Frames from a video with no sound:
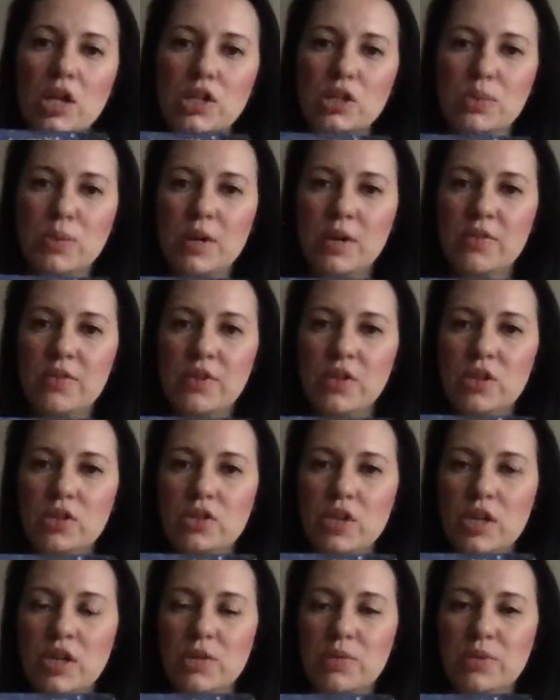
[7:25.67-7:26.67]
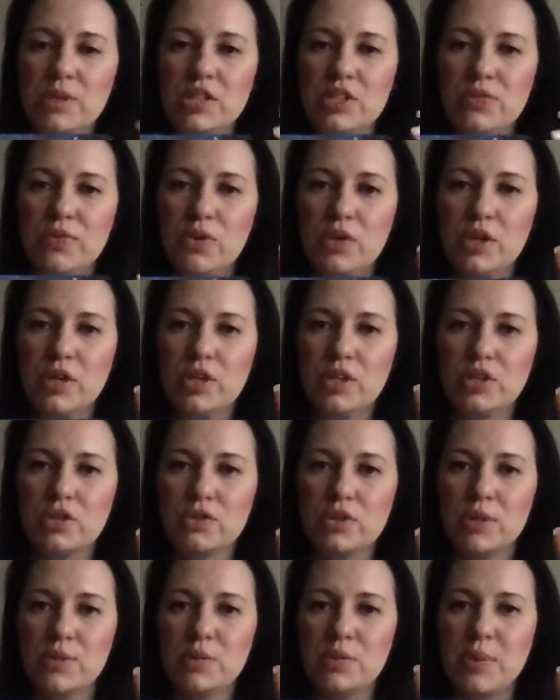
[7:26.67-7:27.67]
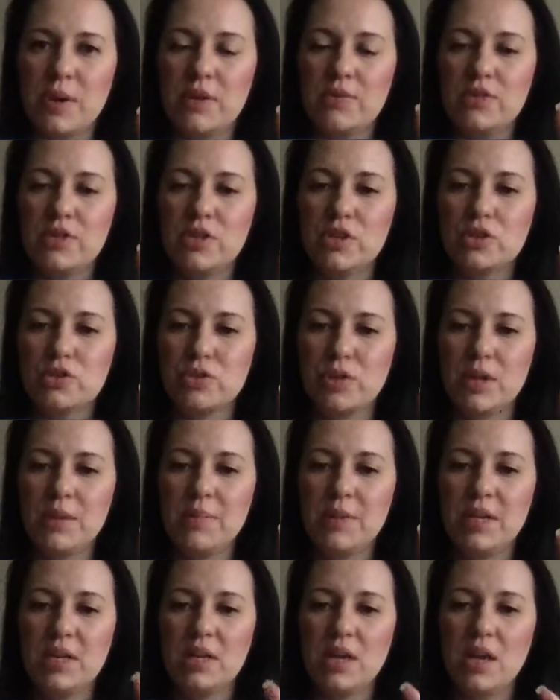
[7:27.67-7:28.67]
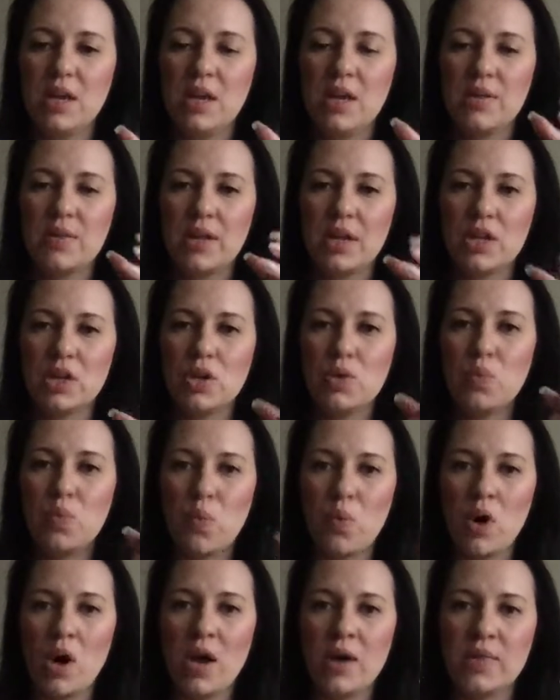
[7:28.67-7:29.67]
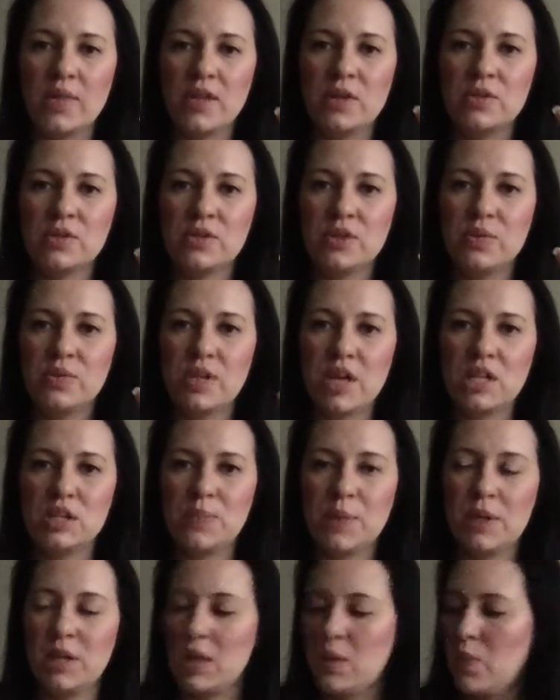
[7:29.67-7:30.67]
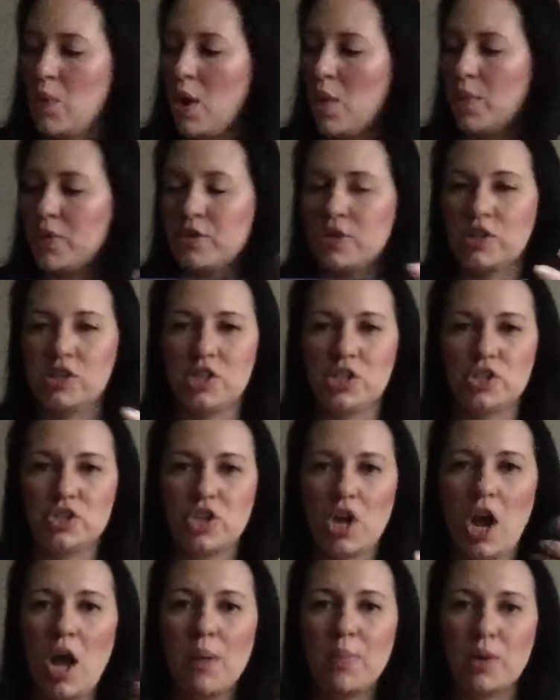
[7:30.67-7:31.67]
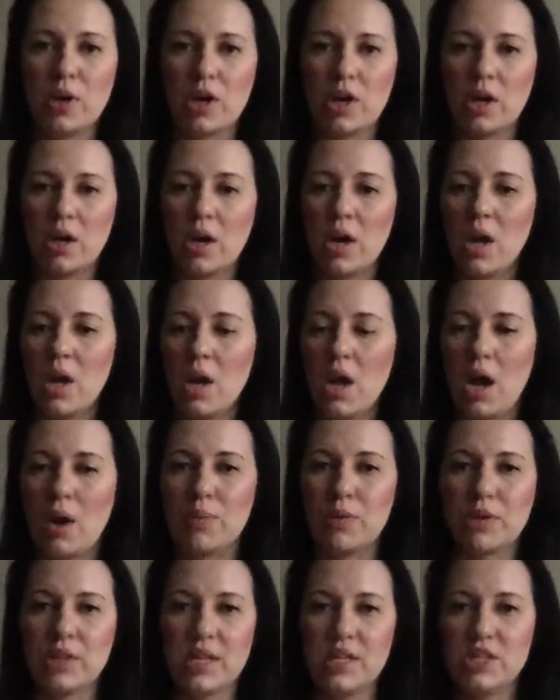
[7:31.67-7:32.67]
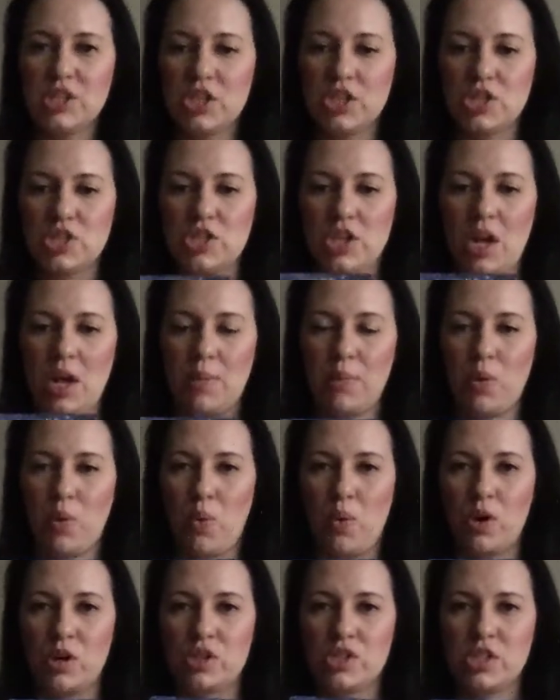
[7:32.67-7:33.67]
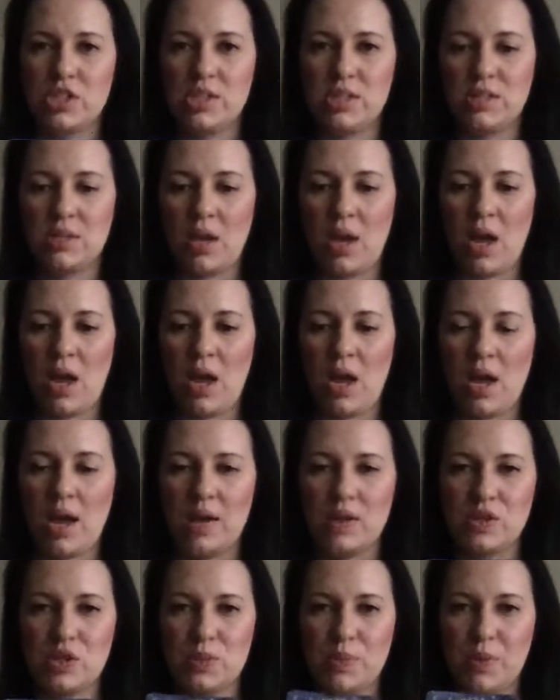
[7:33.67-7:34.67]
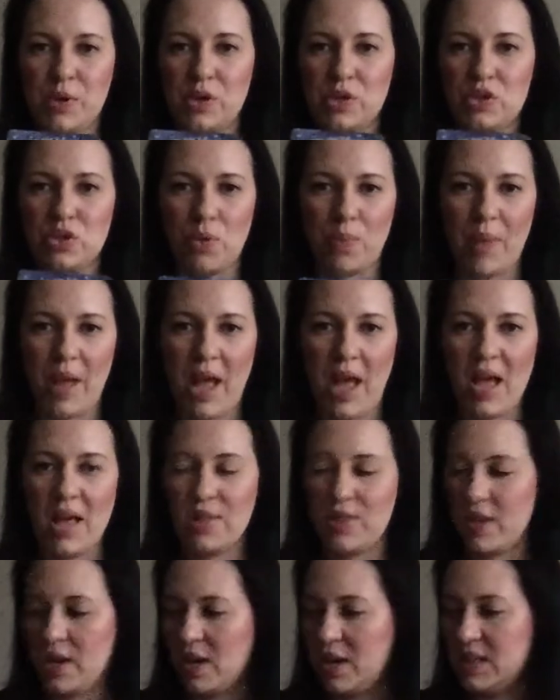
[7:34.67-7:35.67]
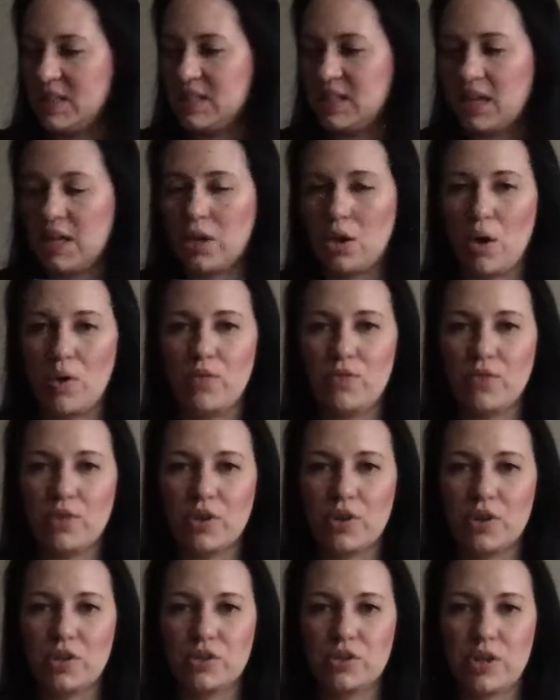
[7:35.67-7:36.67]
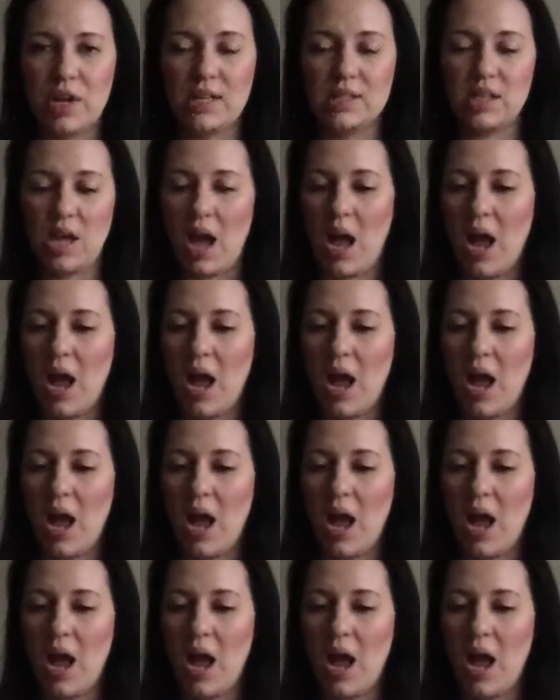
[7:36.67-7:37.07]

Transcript: So whatever you're trying to reach for in your dreams, whatever you're dreaming that you want, that you so desperately want, whether it's a job or a relationship or just a spiritual path here, it's like go for your dream.